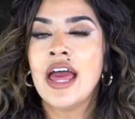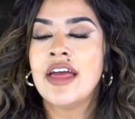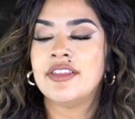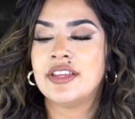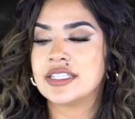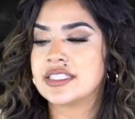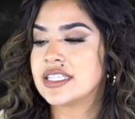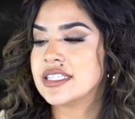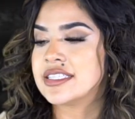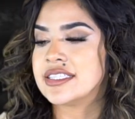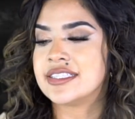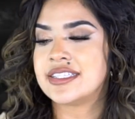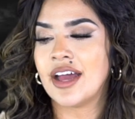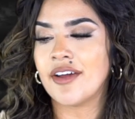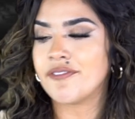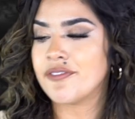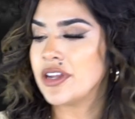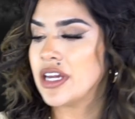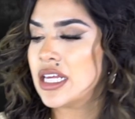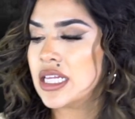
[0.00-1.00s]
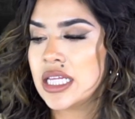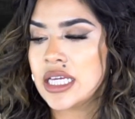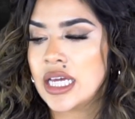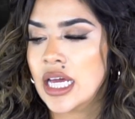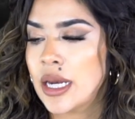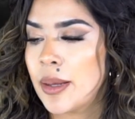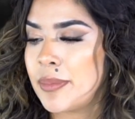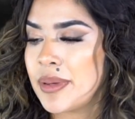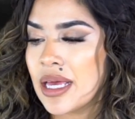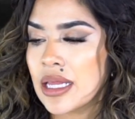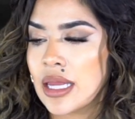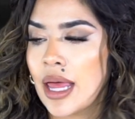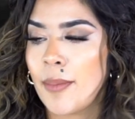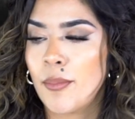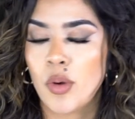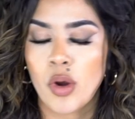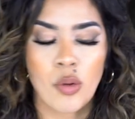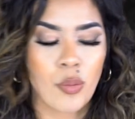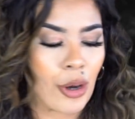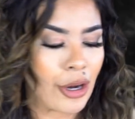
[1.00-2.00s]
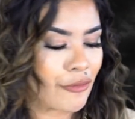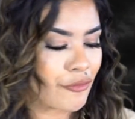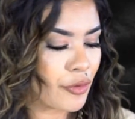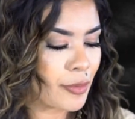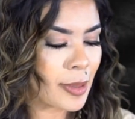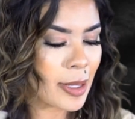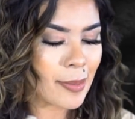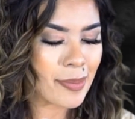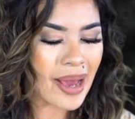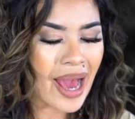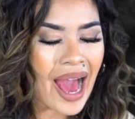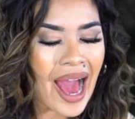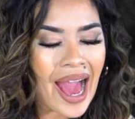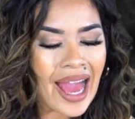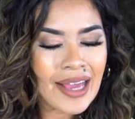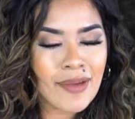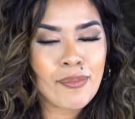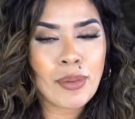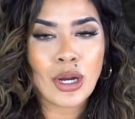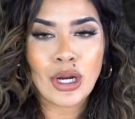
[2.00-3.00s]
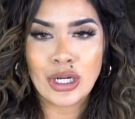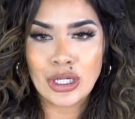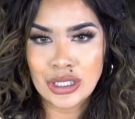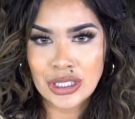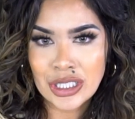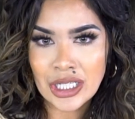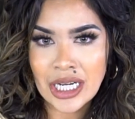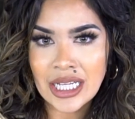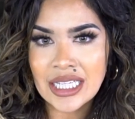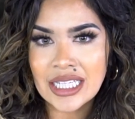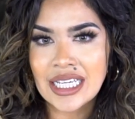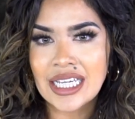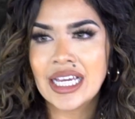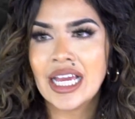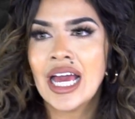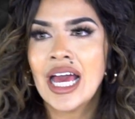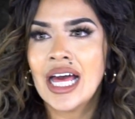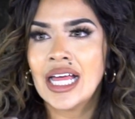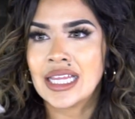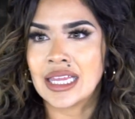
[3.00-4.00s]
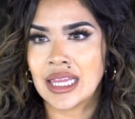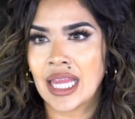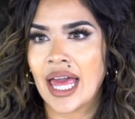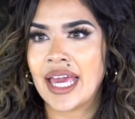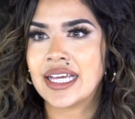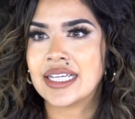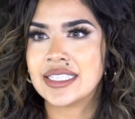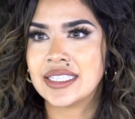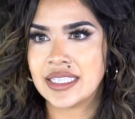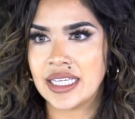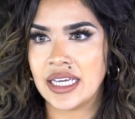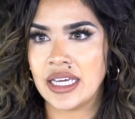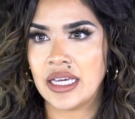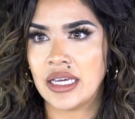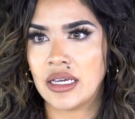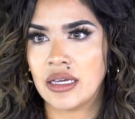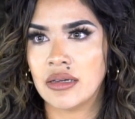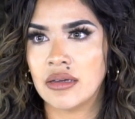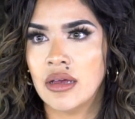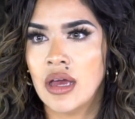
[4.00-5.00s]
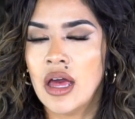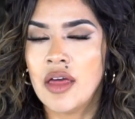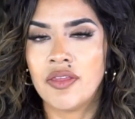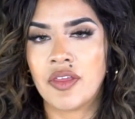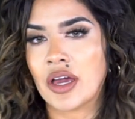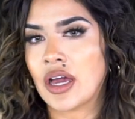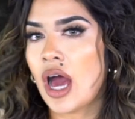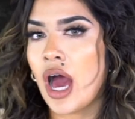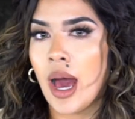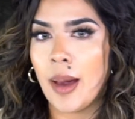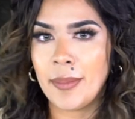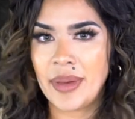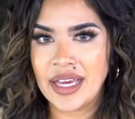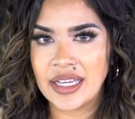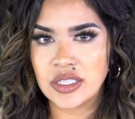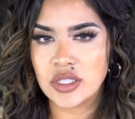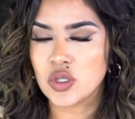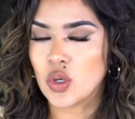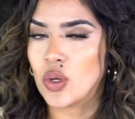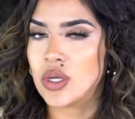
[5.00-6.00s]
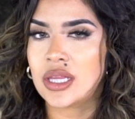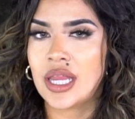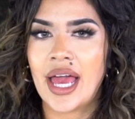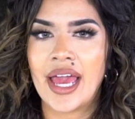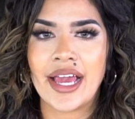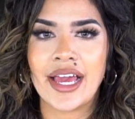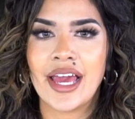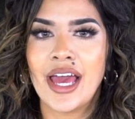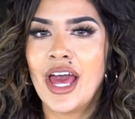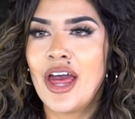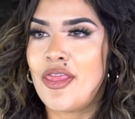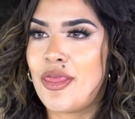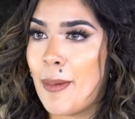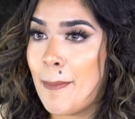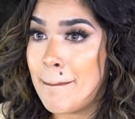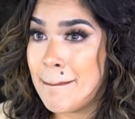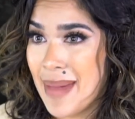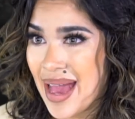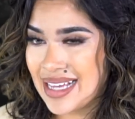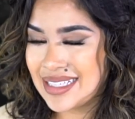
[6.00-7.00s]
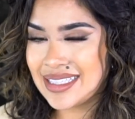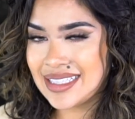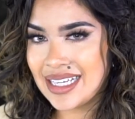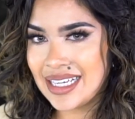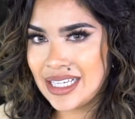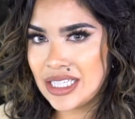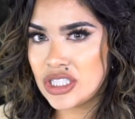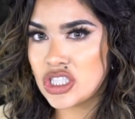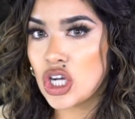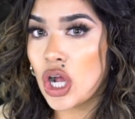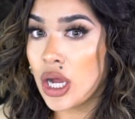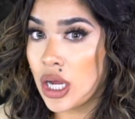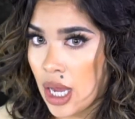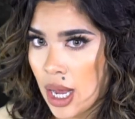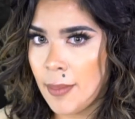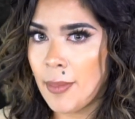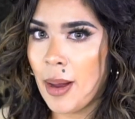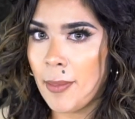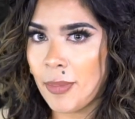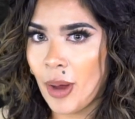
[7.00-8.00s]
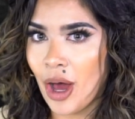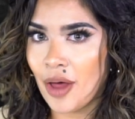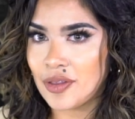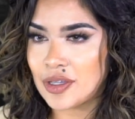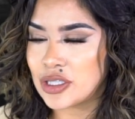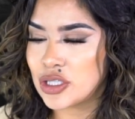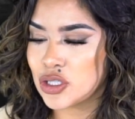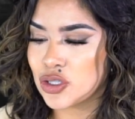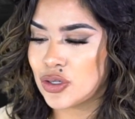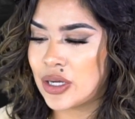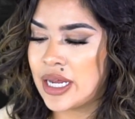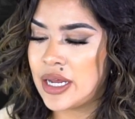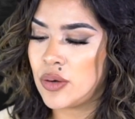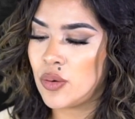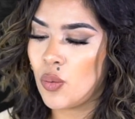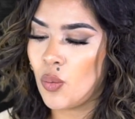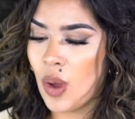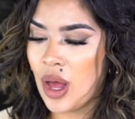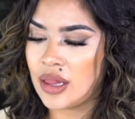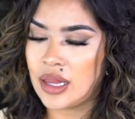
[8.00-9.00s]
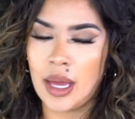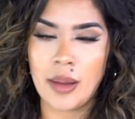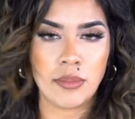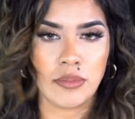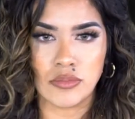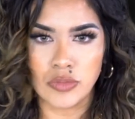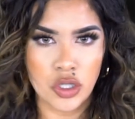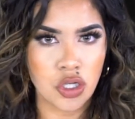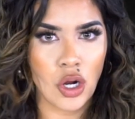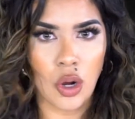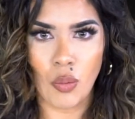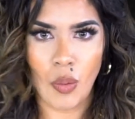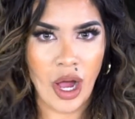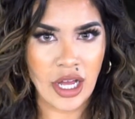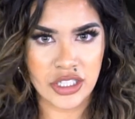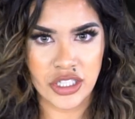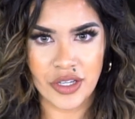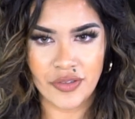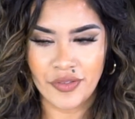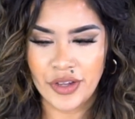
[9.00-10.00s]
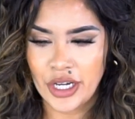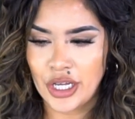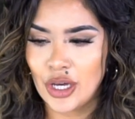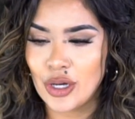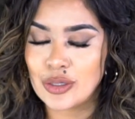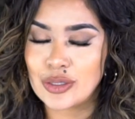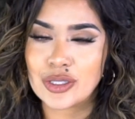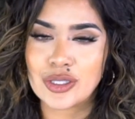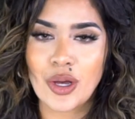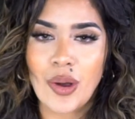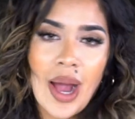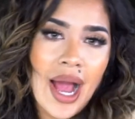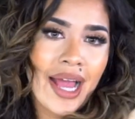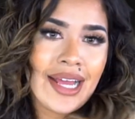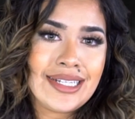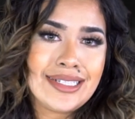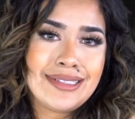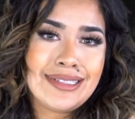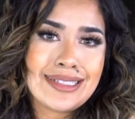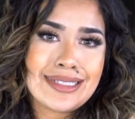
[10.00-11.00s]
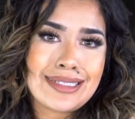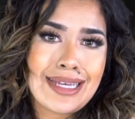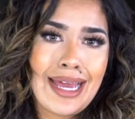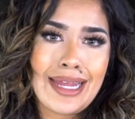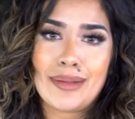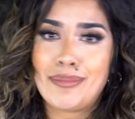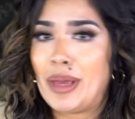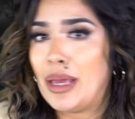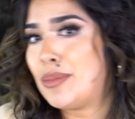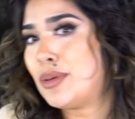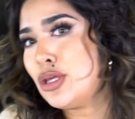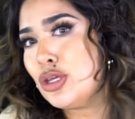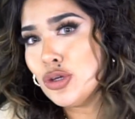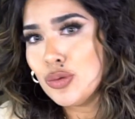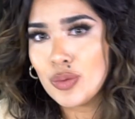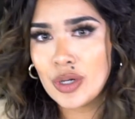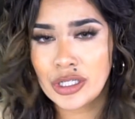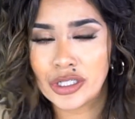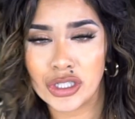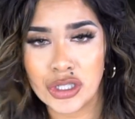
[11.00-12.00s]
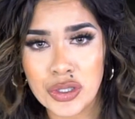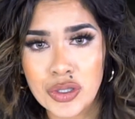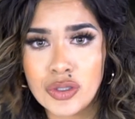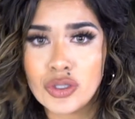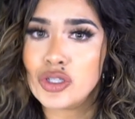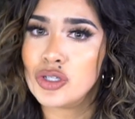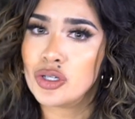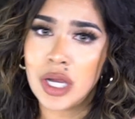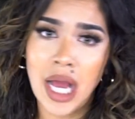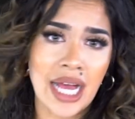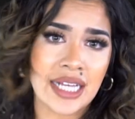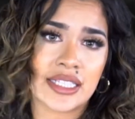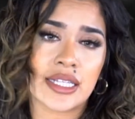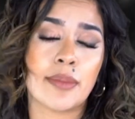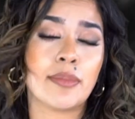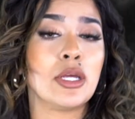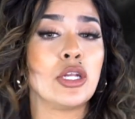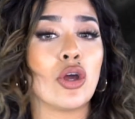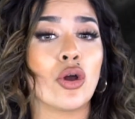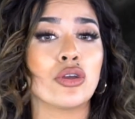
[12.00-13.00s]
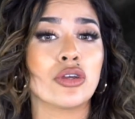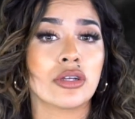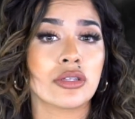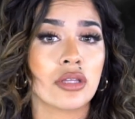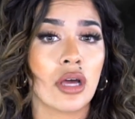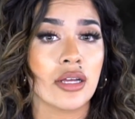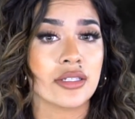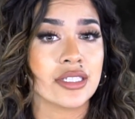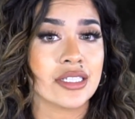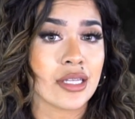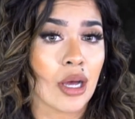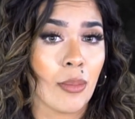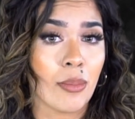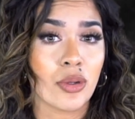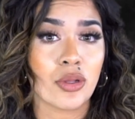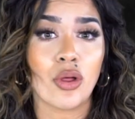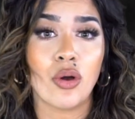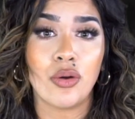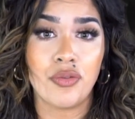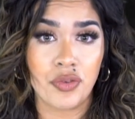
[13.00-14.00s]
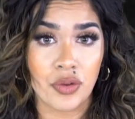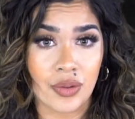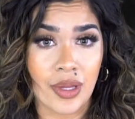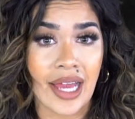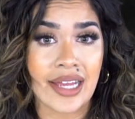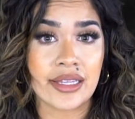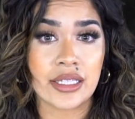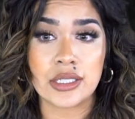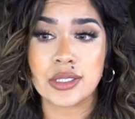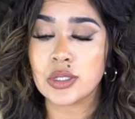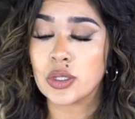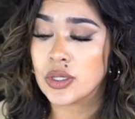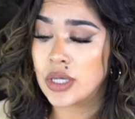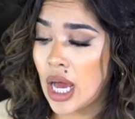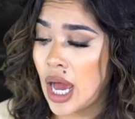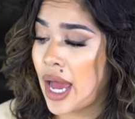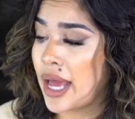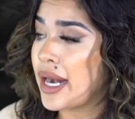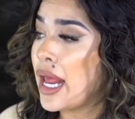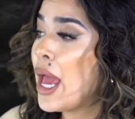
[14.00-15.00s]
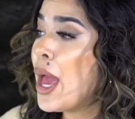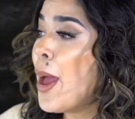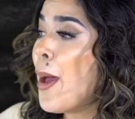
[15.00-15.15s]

This is definitely gonna be a lot more work for me, but I personally like seeing the comments or like the message come up on the screen while I'm, you know, watching videos. So I decided maybe you would too. You guys let me know your thoughts down below if you like this or not.